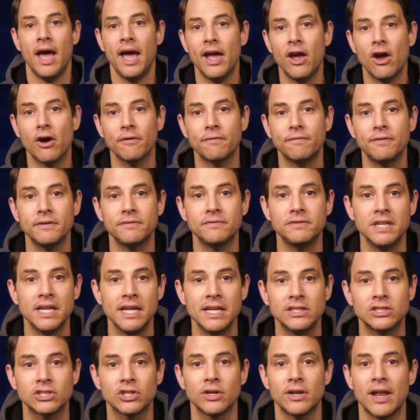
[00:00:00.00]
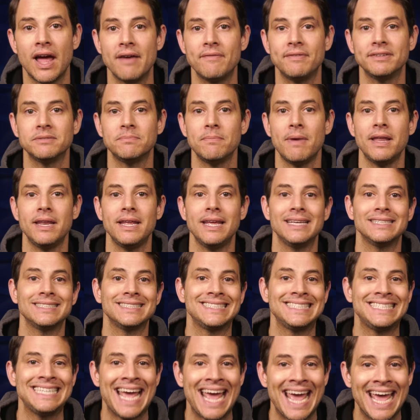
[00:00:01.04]
AR-15s could have as many as
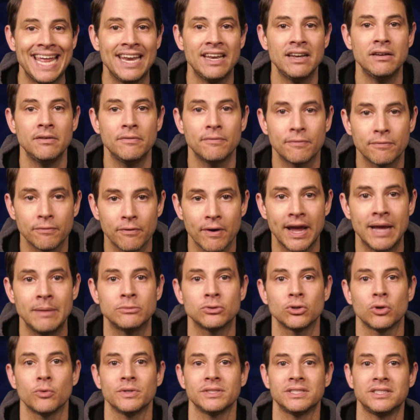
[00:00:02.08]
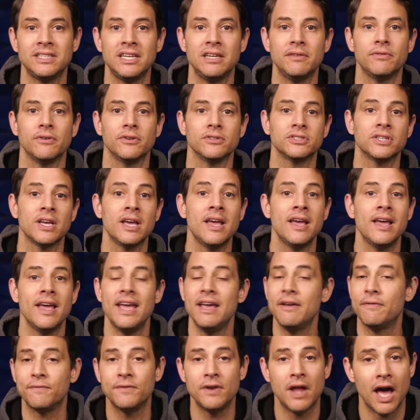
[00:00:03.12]
10 frames or receivers,
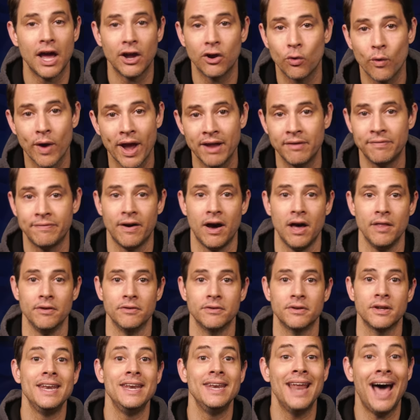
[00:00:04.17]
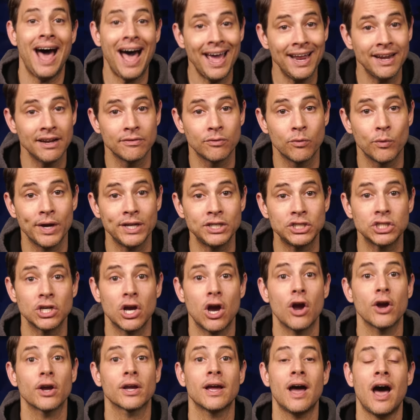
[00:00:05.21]
if not grandfathered, 9 of which
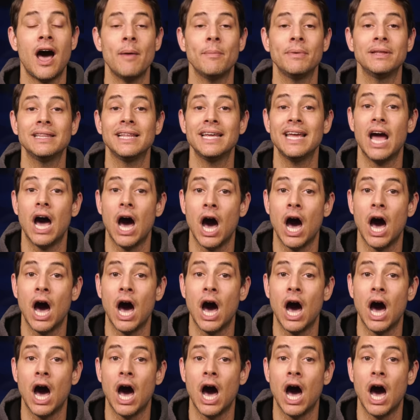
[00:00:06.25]
are commonly